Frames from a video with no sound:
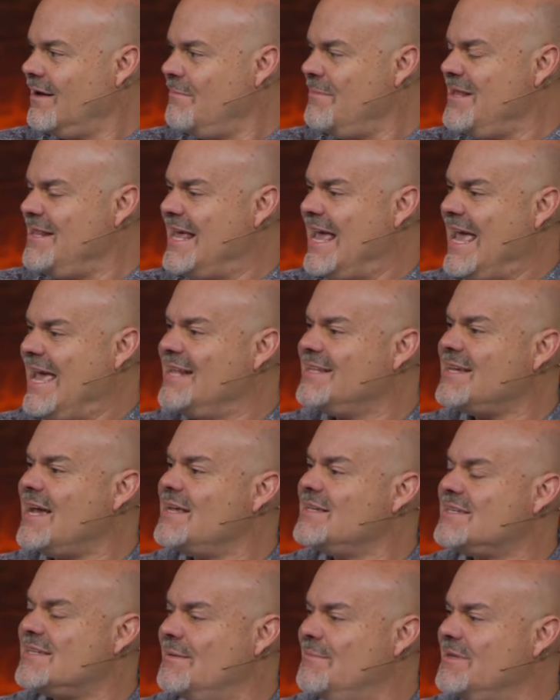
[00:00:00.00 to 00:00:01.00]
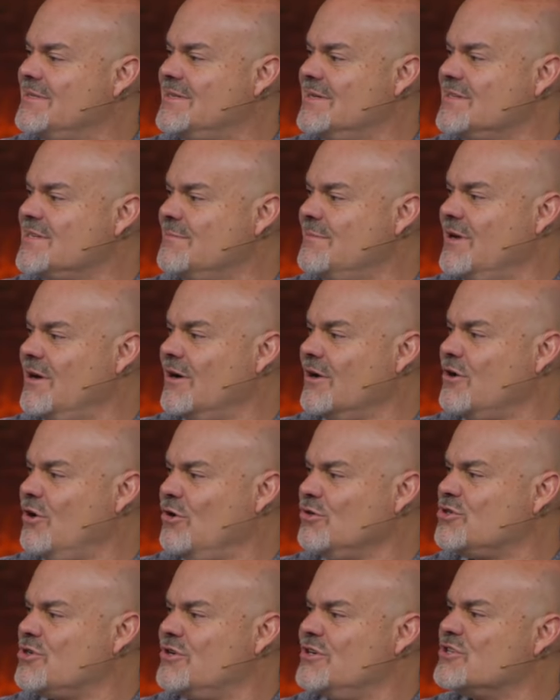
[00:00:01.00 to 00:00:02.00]
I mean, the anti Semitism in our
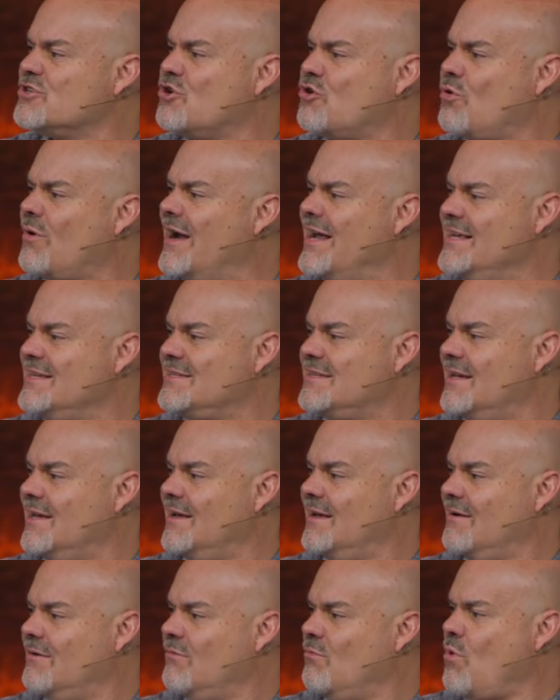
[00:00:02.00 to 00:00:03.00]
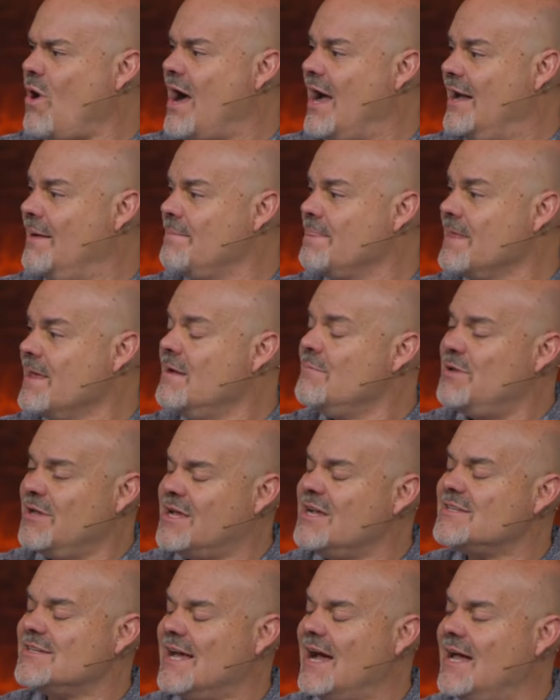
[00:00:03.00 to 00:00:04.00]
culture is crazy. Why?
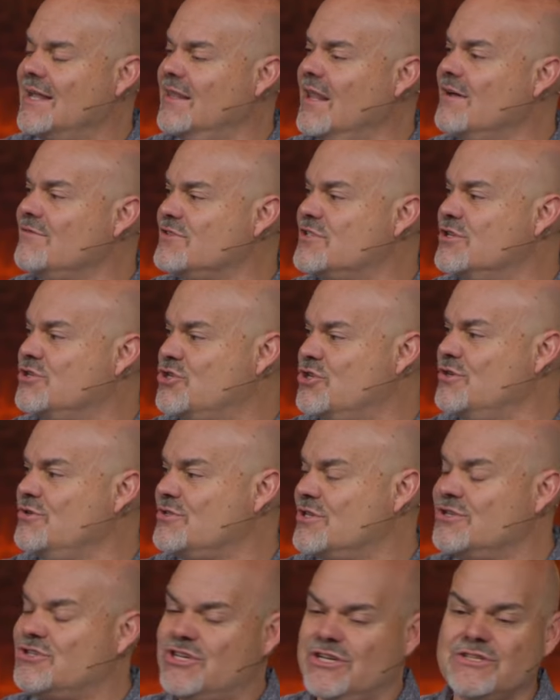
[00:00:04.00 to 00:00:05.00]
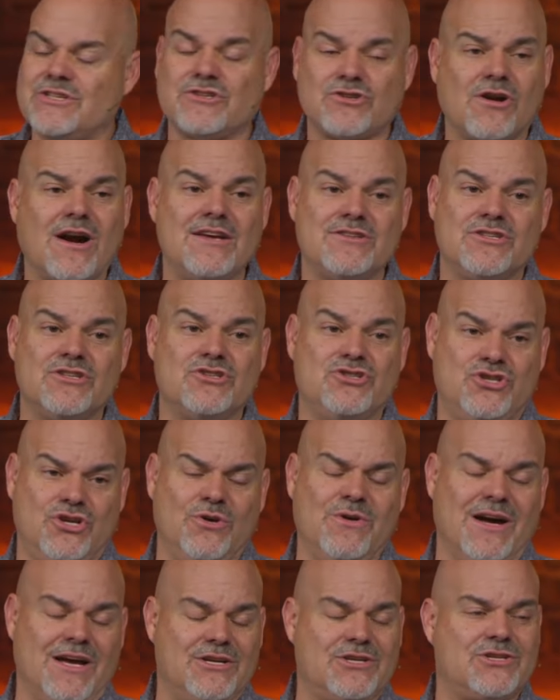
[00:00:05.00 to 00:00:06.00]
Because God loves the Jews and Jesus Christ is
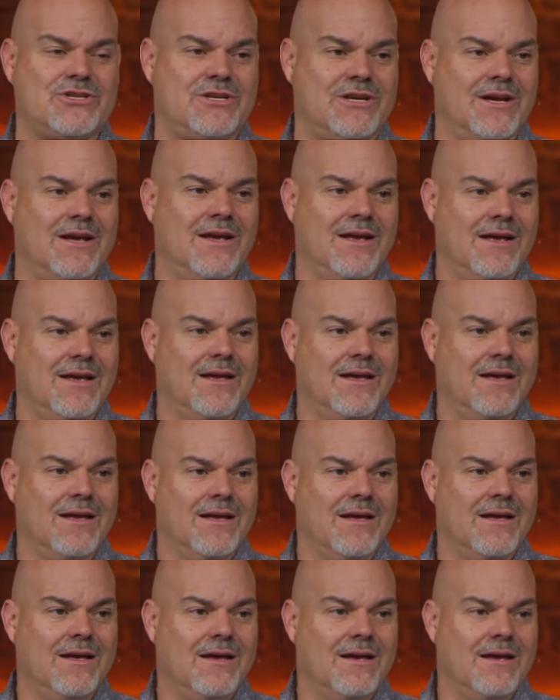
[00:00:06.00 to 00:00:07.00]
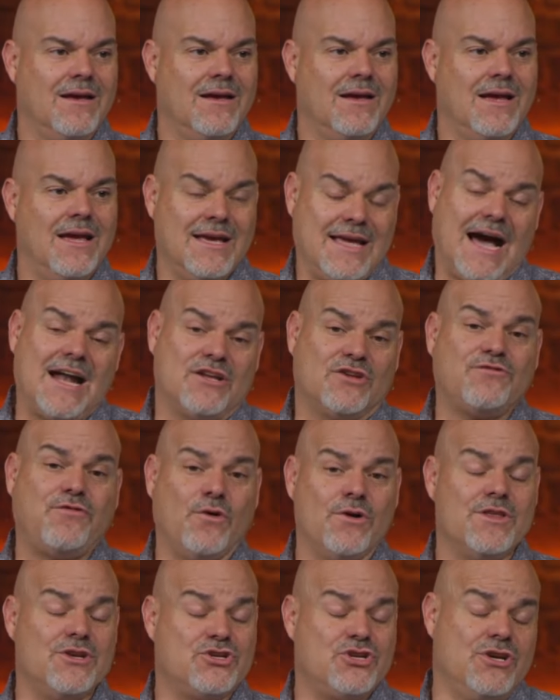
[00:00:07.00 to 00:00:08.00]
Jewish and God is
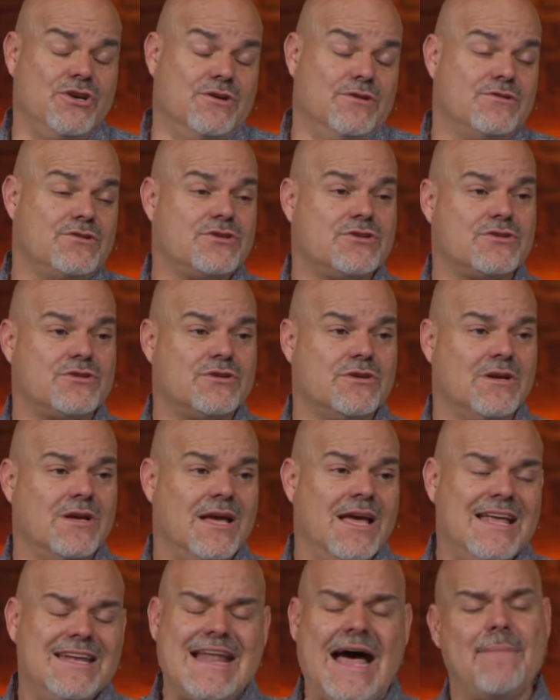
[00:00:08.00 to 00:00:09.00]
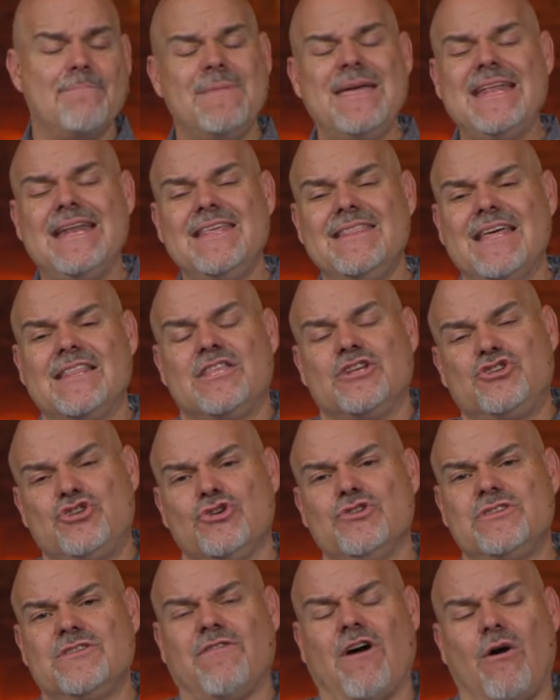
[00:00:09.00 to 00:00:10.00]
for the Jews. Not meaning that the
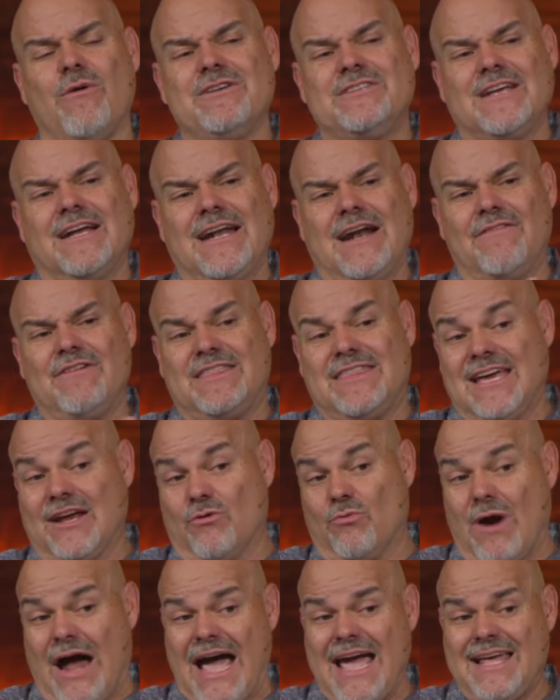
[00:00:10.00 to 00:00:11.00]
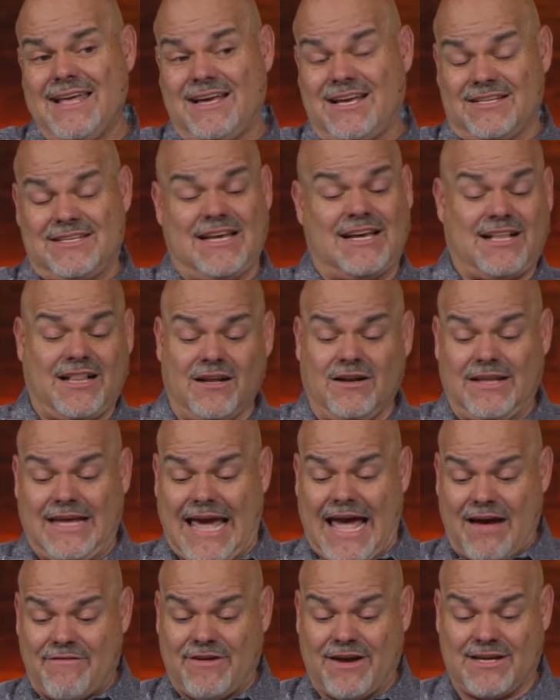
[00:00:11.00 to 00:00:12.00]
Jews have always done everything right, because they
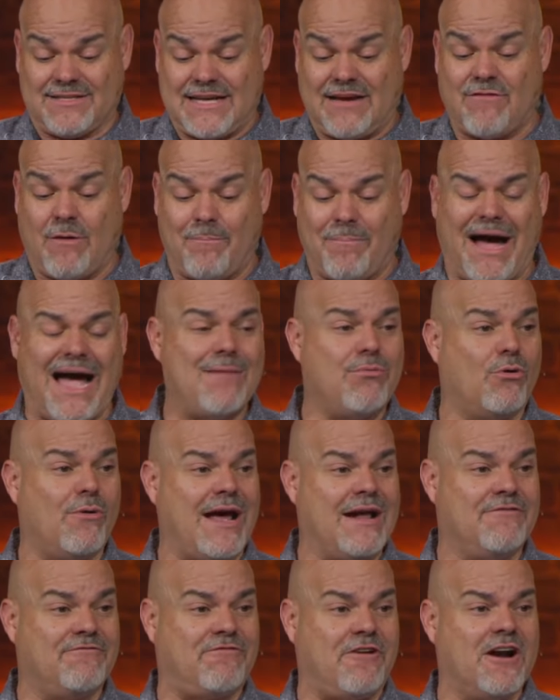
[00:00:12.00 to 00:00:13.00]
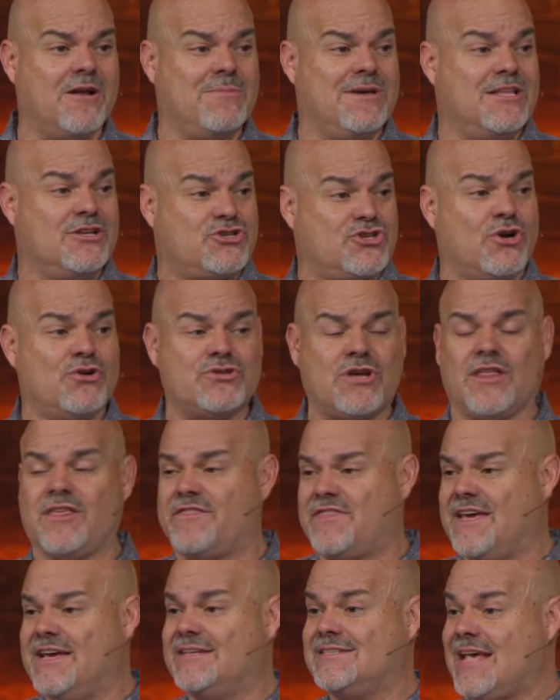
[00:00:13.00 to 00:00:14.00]
clearly haven't, because I have a Bible right in front of me that shows all
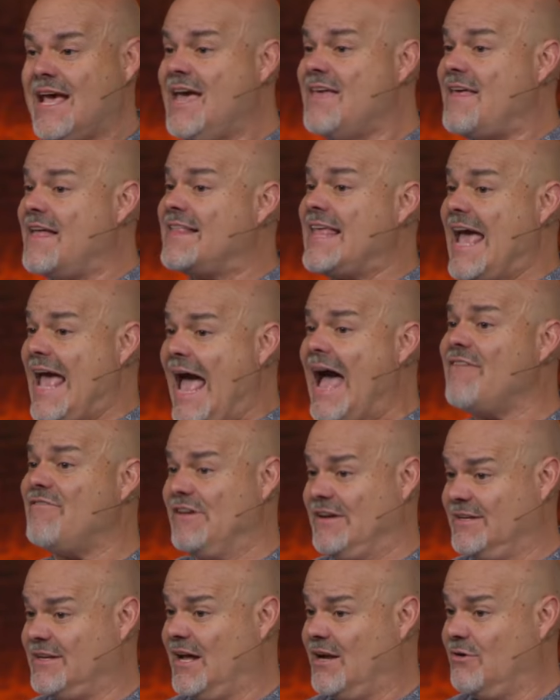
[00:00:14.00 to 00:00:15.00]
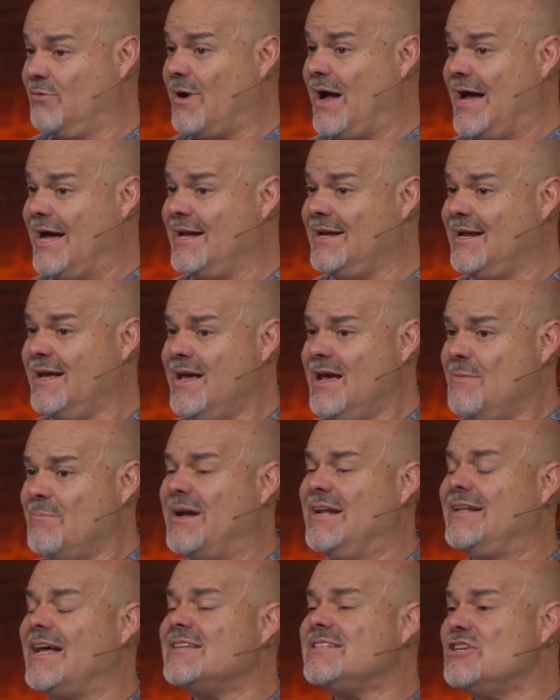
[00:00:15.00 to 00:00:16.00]
the things that they haven't done right.
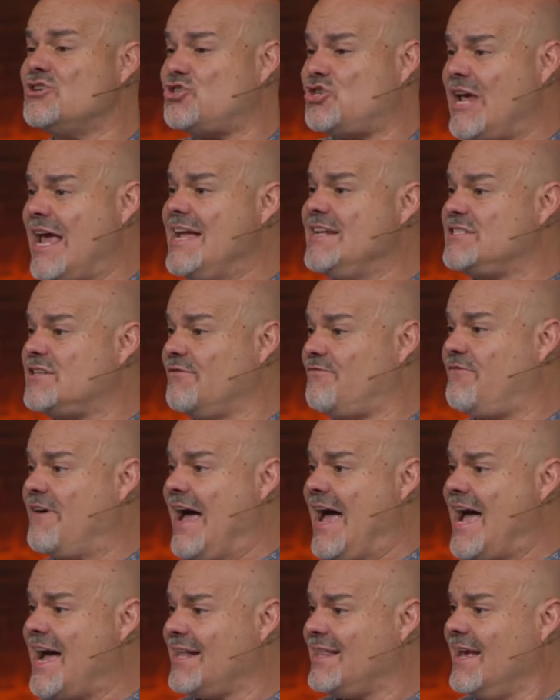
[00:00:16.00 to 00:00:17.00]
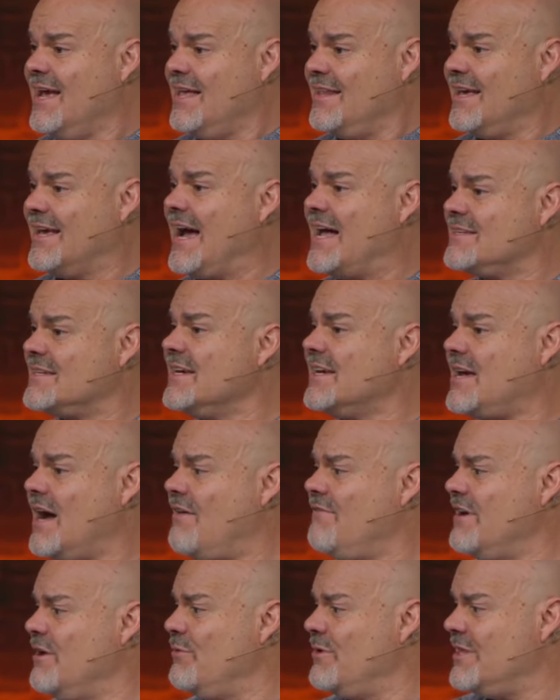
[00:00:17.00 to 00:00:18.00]
But it doesn't change the fact that God's in
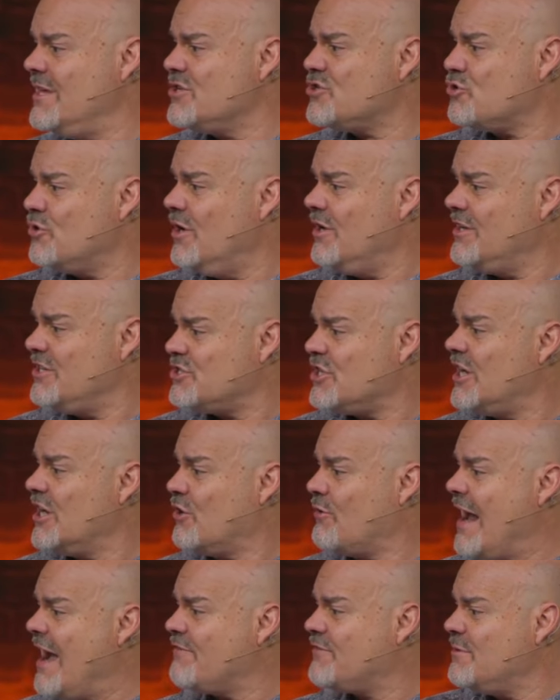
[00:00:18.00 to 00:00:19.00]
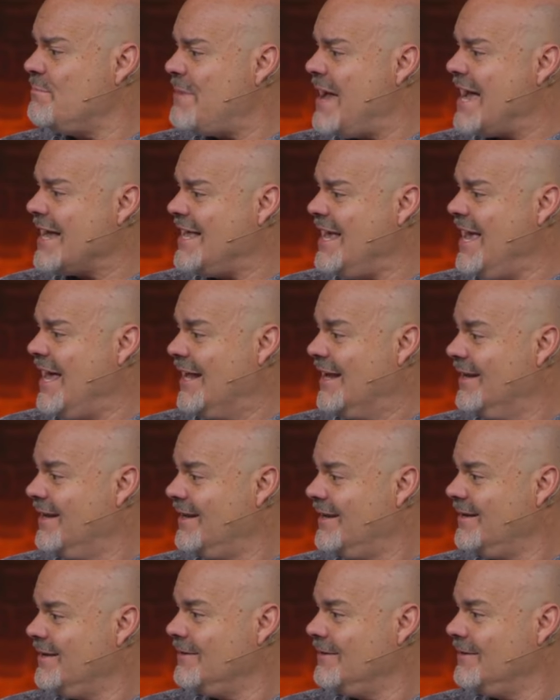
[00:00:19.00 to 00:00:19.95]
covenant with Israel and he's going to graft them back in.